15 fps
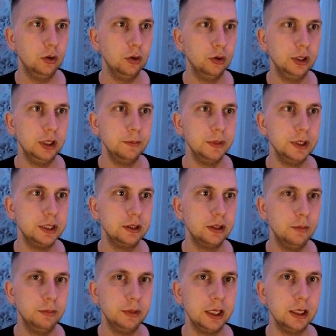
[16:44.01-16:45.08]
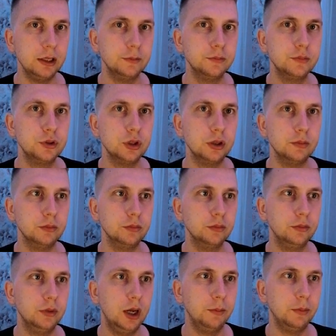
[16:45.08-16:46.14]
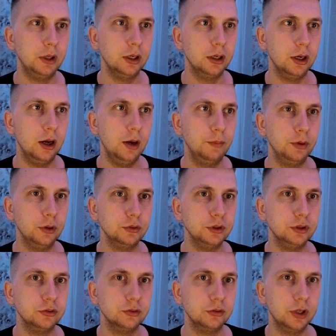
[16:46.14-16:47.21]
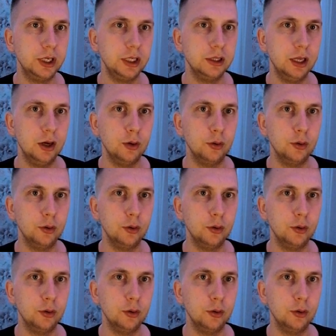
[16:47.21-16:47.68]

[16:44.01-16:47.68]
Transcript: Only missed thumbnail, so I'm gonna upload it right